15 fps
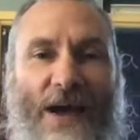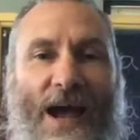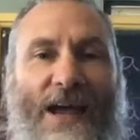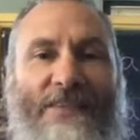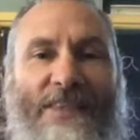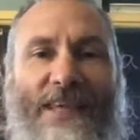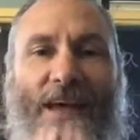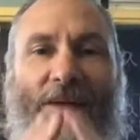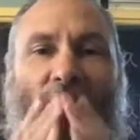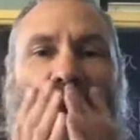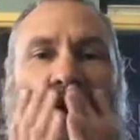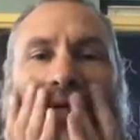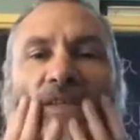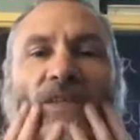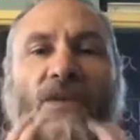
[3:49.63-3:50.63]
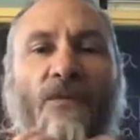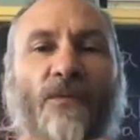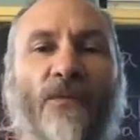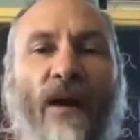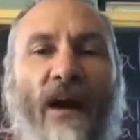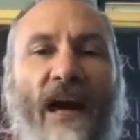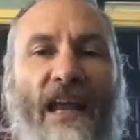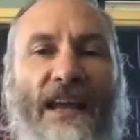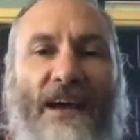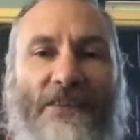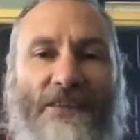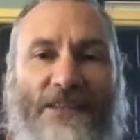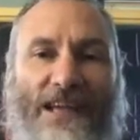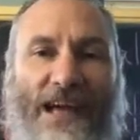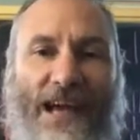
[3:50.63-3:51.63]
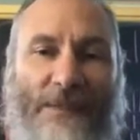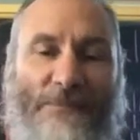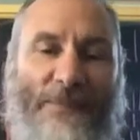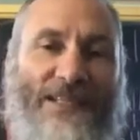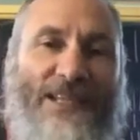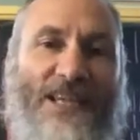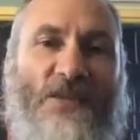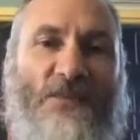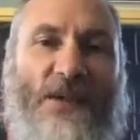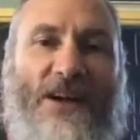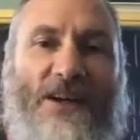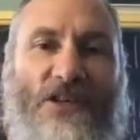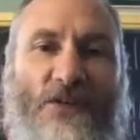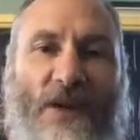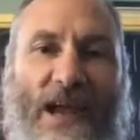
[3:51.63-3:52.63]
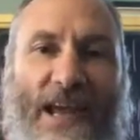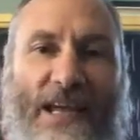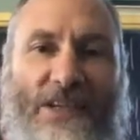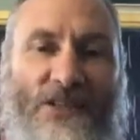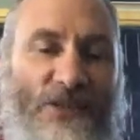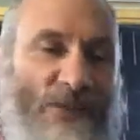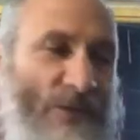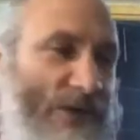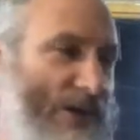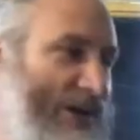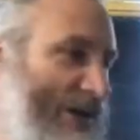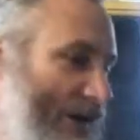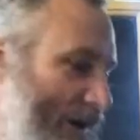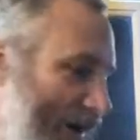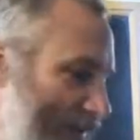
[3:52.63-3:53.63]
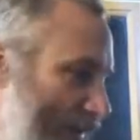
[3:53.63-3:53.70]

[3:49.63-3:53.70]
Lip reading: I think I've taught it to you one other time, but since we are trying to work on